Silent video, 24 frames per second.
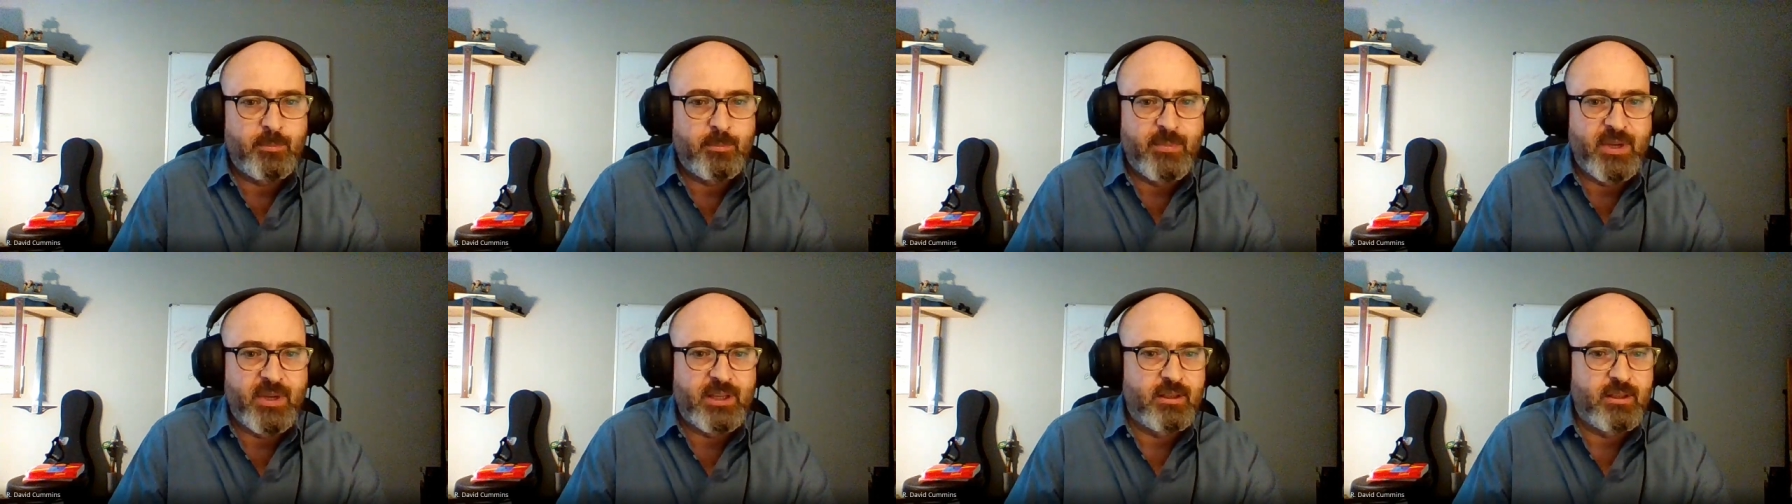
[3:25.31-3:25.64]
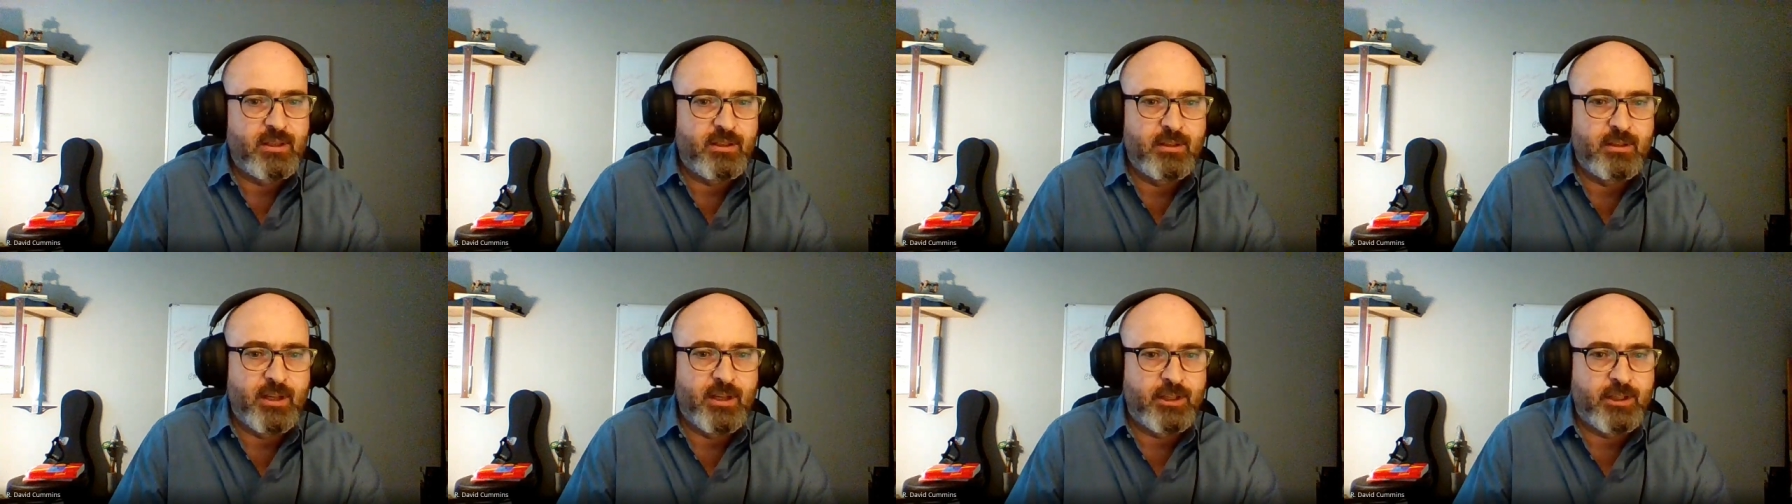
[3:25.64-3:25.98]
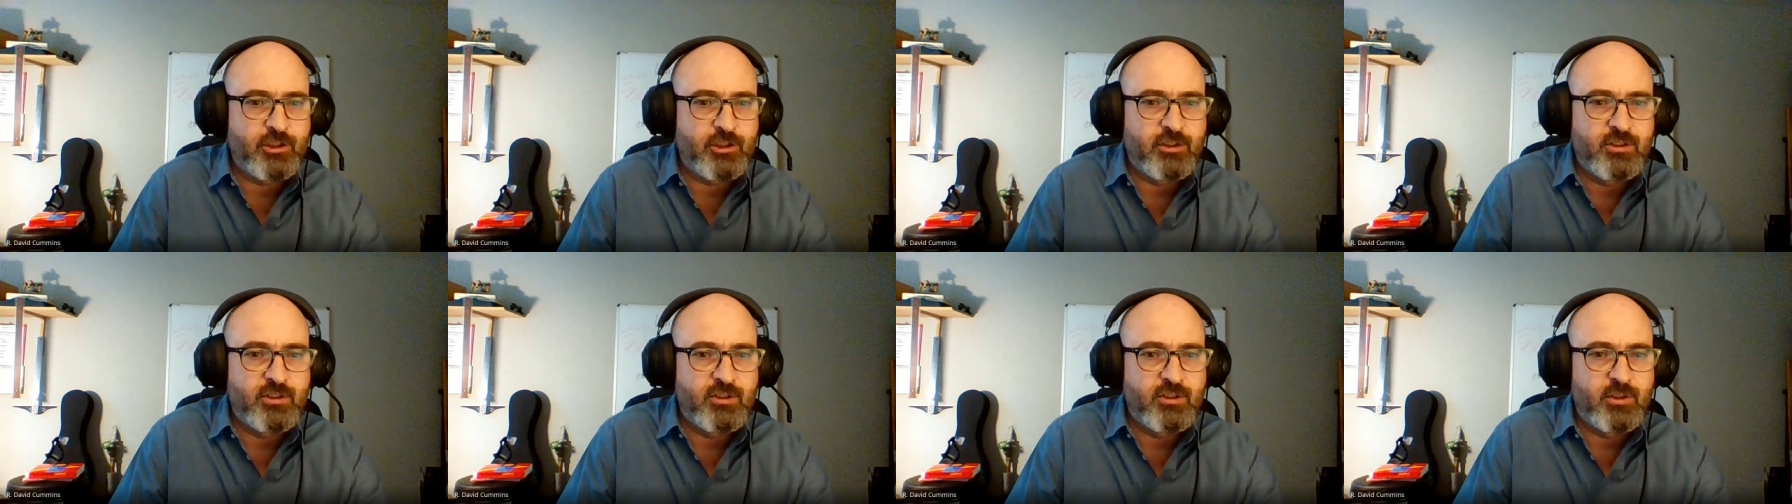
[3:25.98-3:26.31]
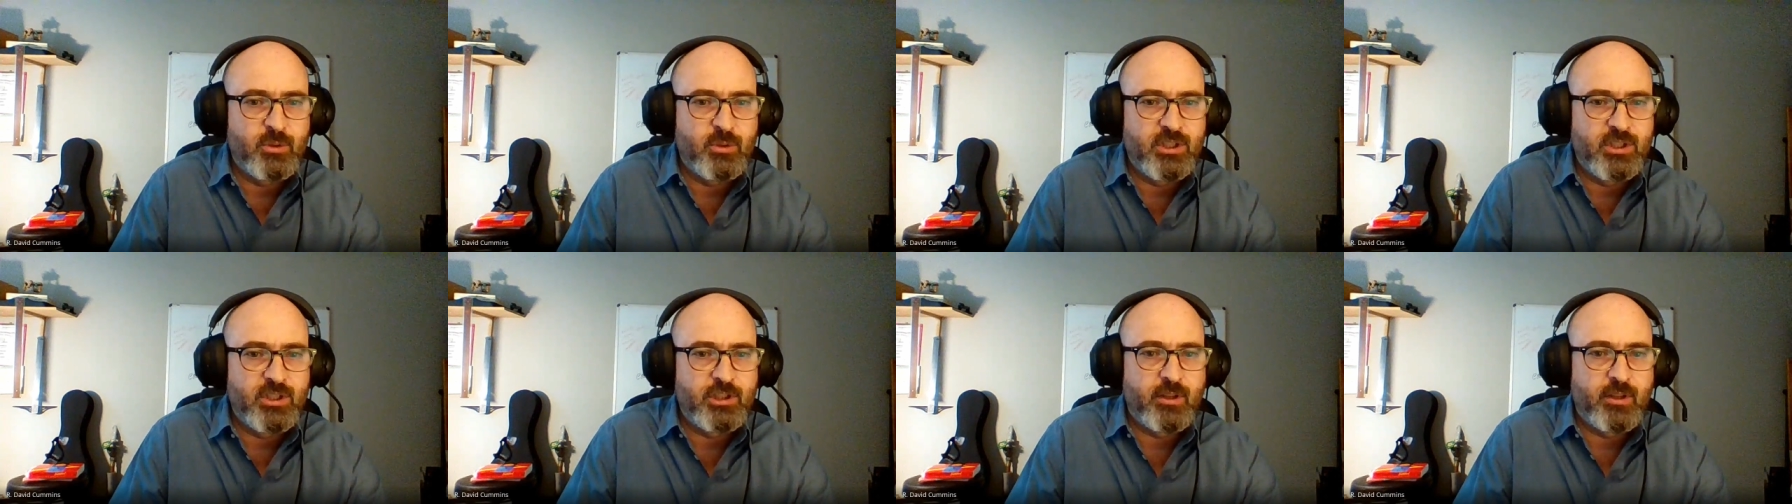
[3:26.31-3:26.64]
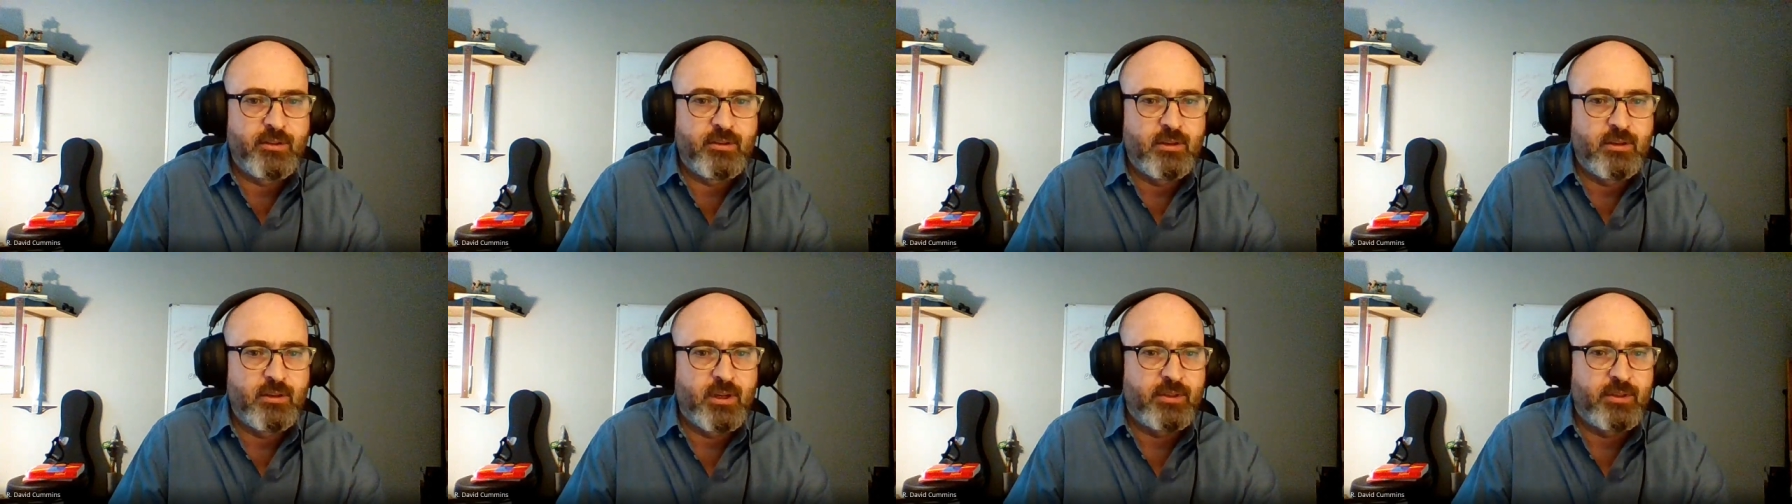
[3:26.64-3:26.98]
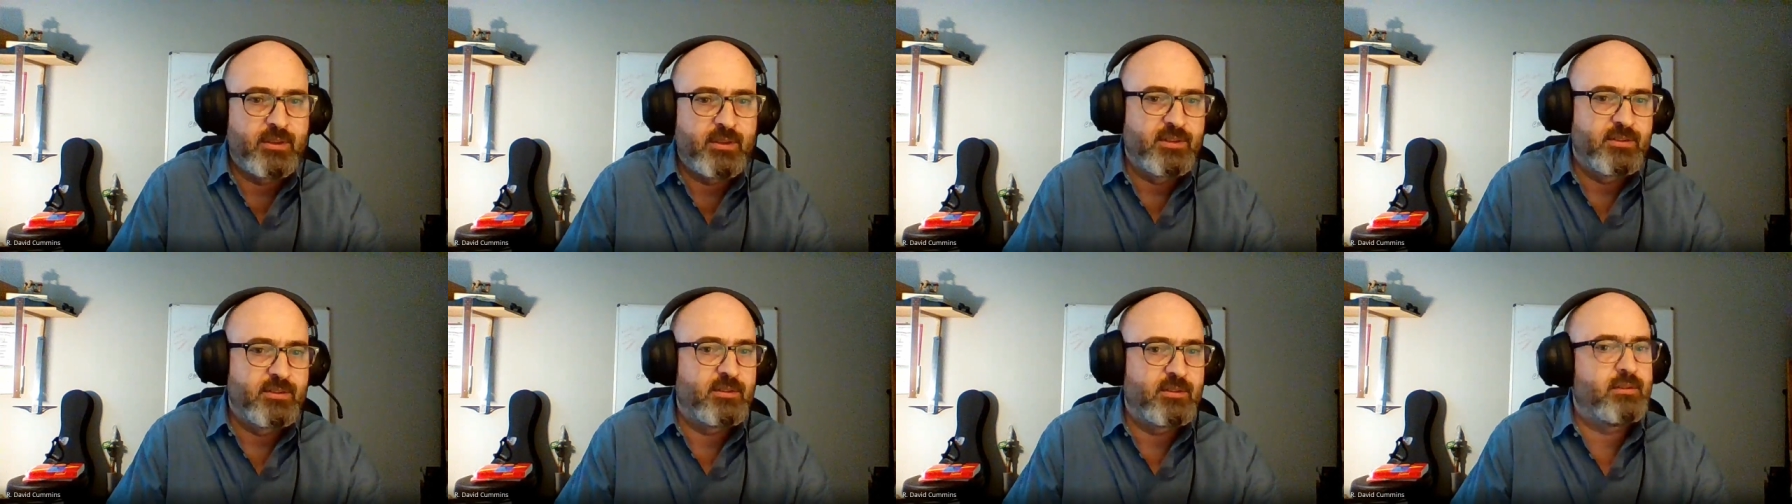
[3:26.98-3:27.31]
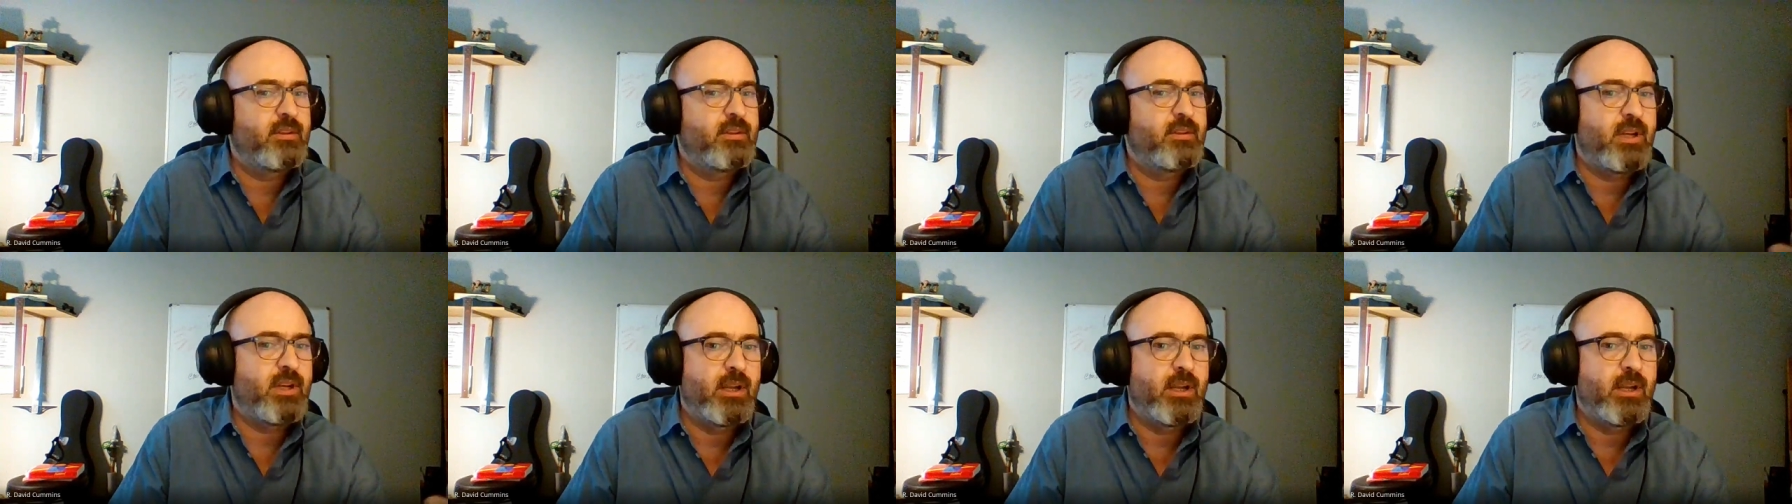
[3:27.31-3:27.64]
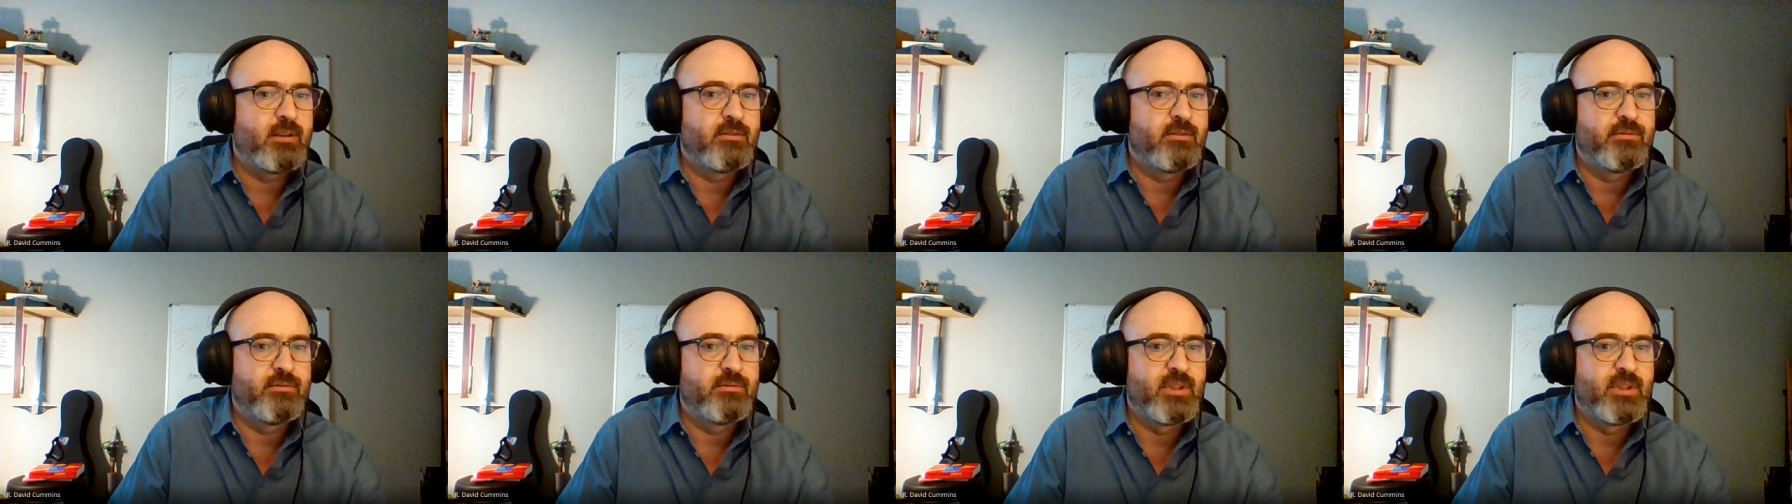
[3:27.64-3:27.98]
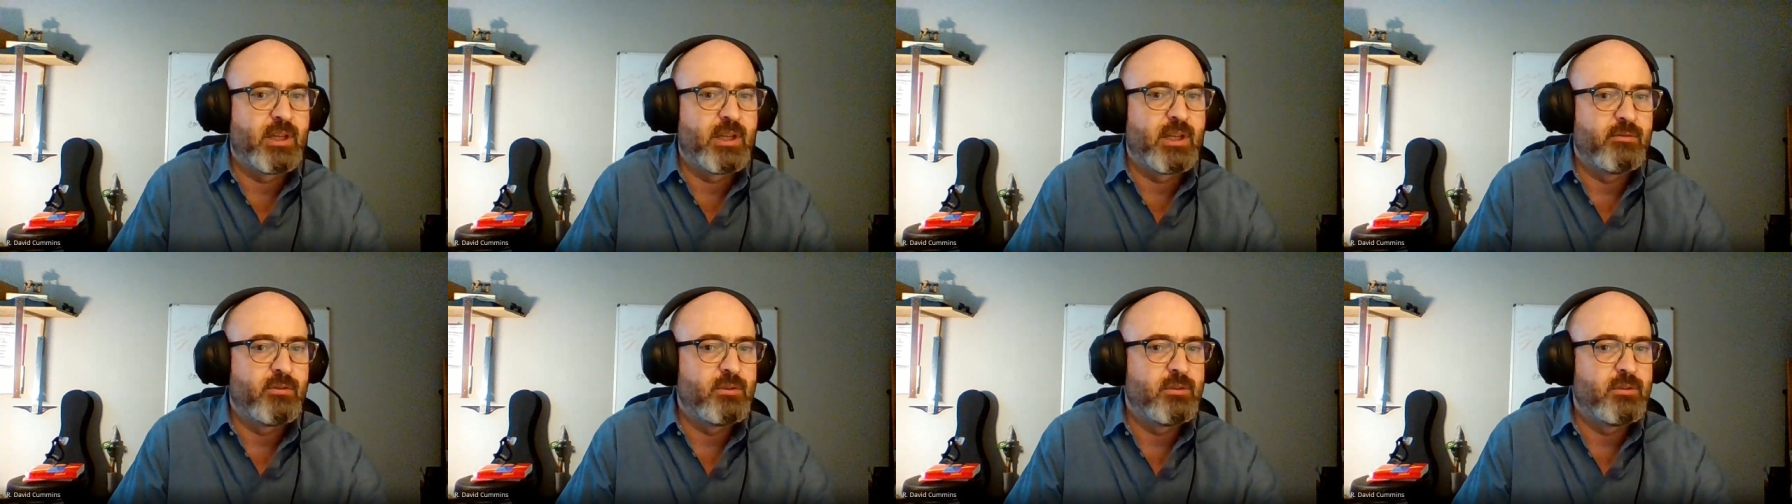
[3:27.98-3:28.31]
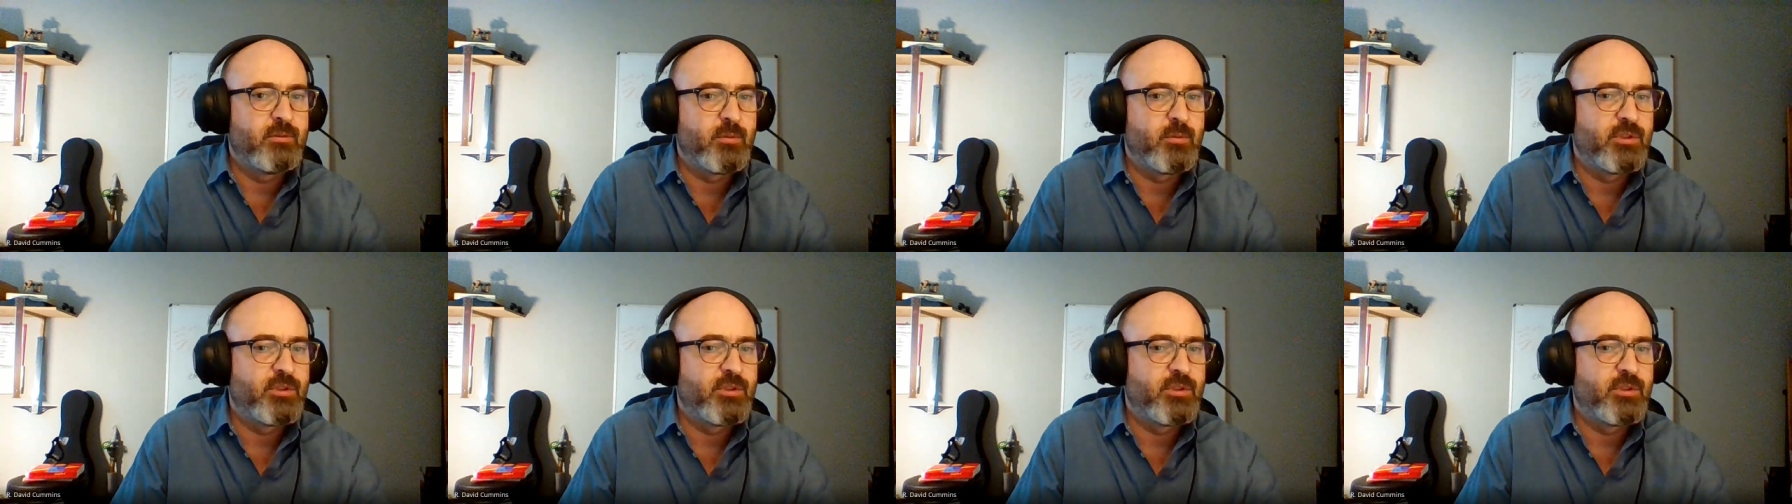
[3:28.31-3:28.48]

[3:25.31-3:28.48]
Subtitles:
making connections to each other at this kind of level?